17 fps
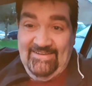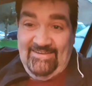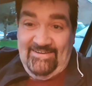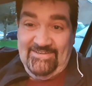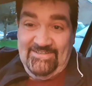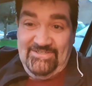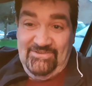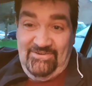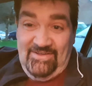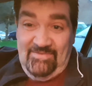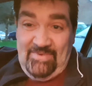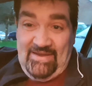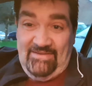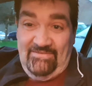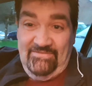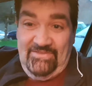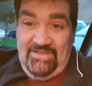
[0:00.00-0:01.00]
I'll talk
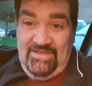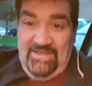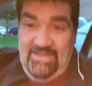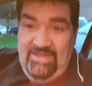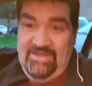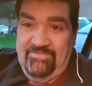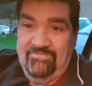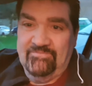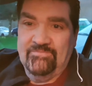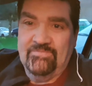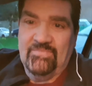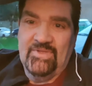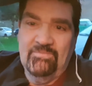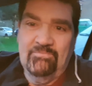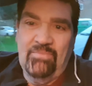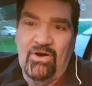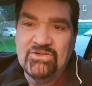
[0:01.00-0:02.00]
about the
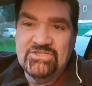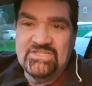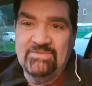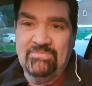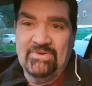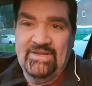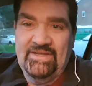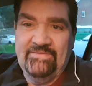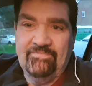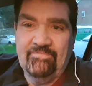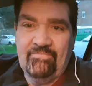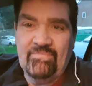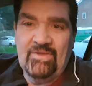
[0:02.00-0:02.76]
possibly